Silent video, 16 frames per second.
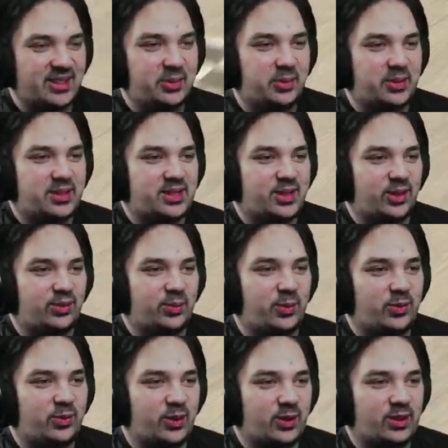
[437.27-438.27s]
So we'll just go from the
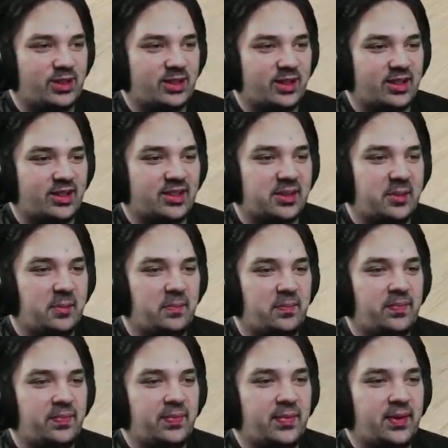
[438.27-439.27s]
very start.
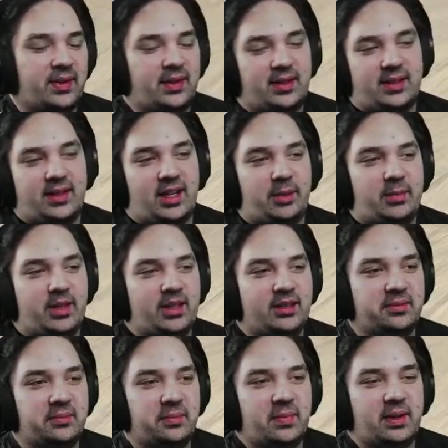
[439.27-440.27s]
I
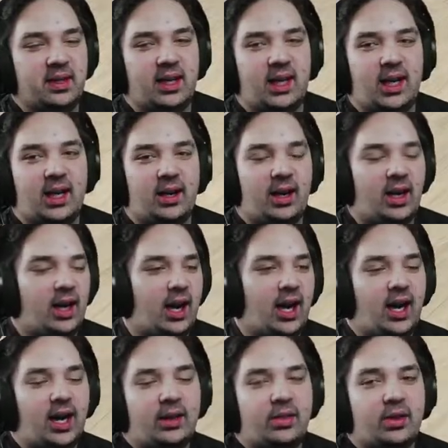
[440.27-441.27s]
mean,
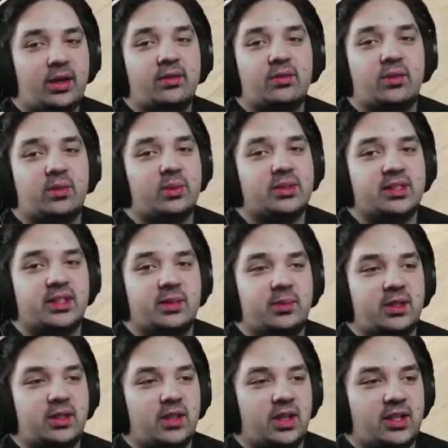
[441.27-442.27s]
I thought everyone was going to be
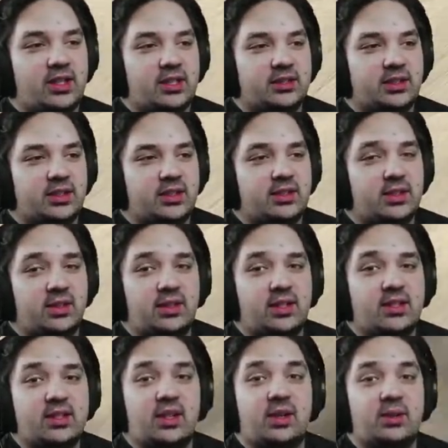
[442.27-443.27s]
cautious at the start.
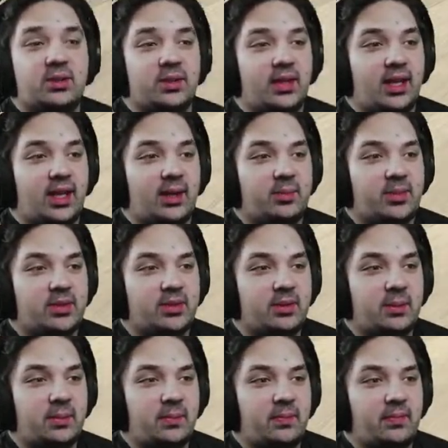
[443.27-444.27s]
It's 100 laps.
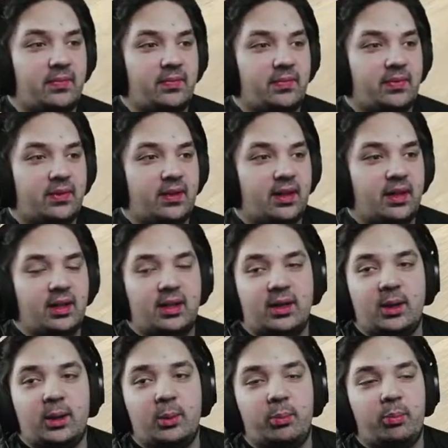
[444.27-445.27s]

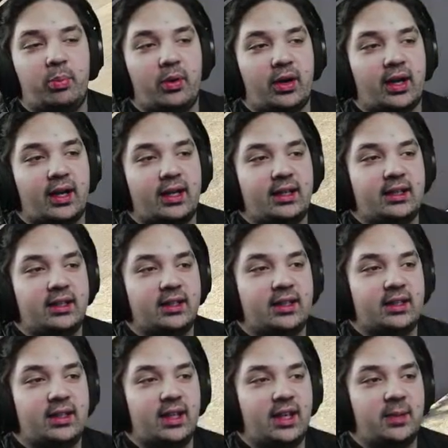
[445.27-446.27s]
But I ain't going to
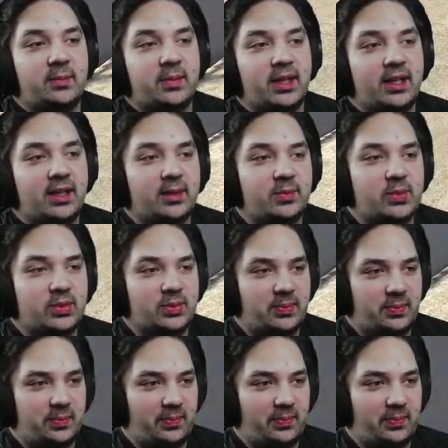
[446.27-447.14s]
name names.